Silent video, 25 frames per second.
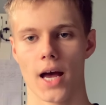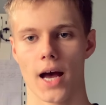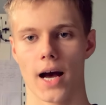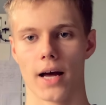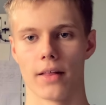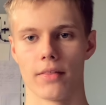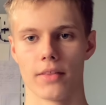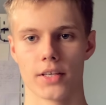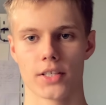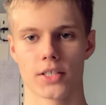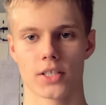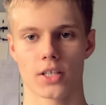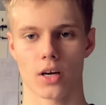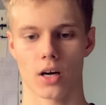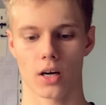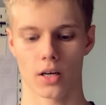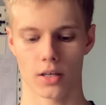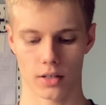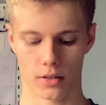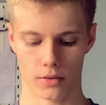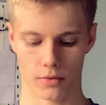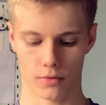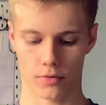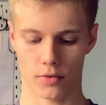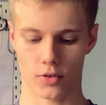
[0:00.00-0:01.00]
and this kind
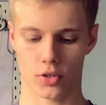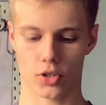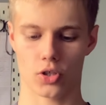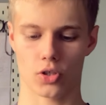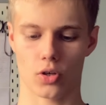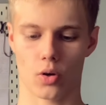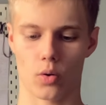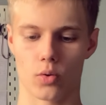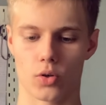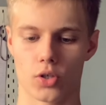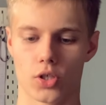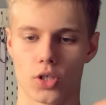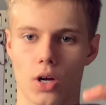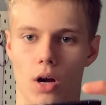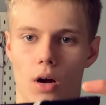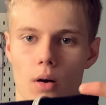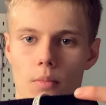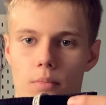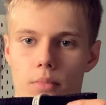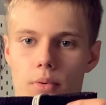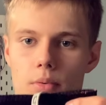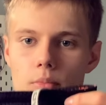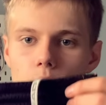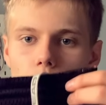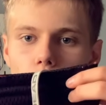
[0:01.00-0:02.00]
of soaks
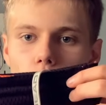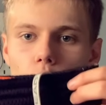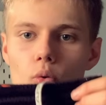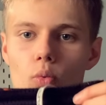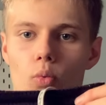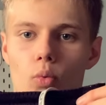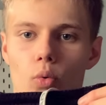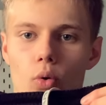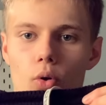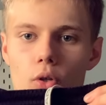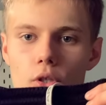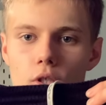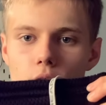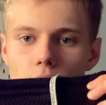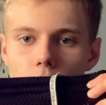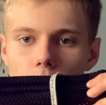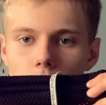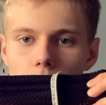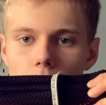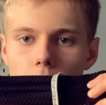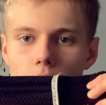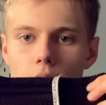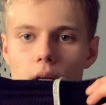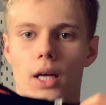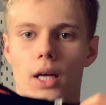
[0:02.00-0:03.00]
up more water
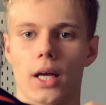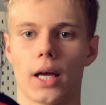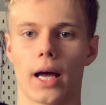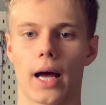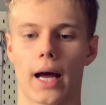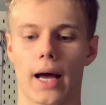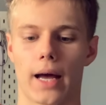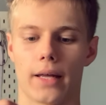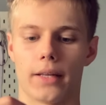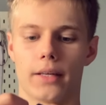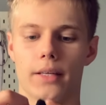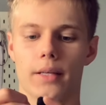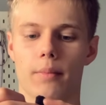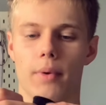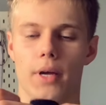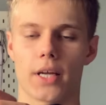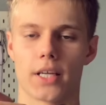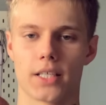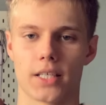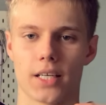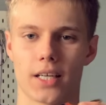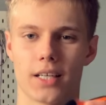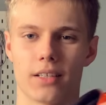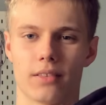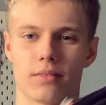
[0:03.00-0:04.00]
and it
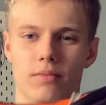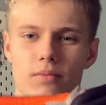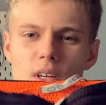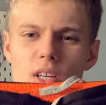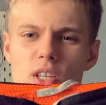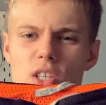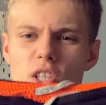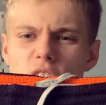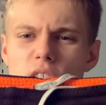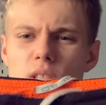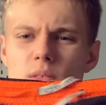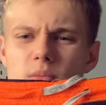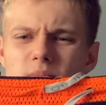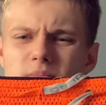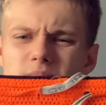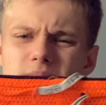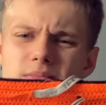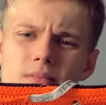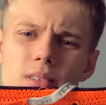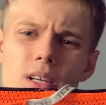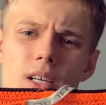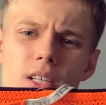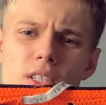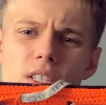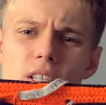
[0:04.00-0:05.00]
makes it
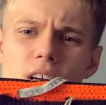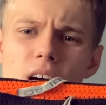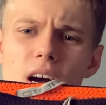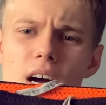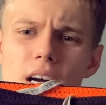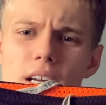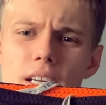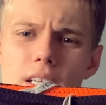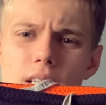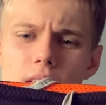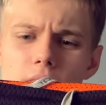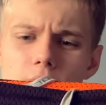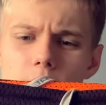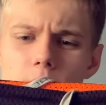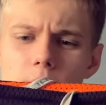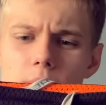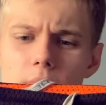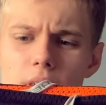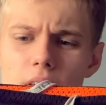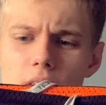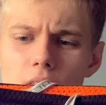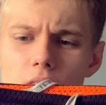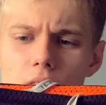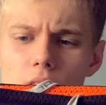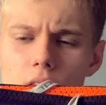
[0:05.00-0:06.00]
a tiny
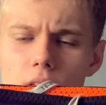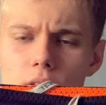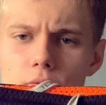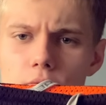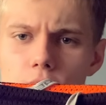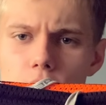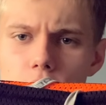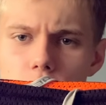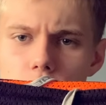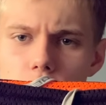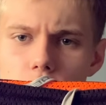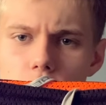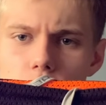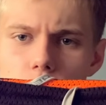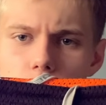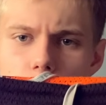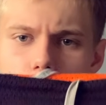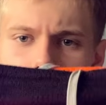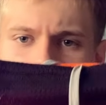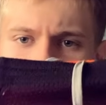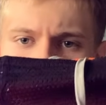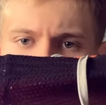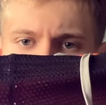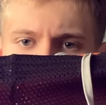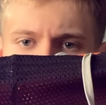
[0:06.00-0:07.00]
bit harder for you to
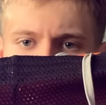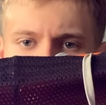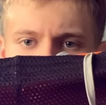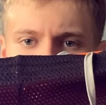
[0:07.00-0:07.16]
swim,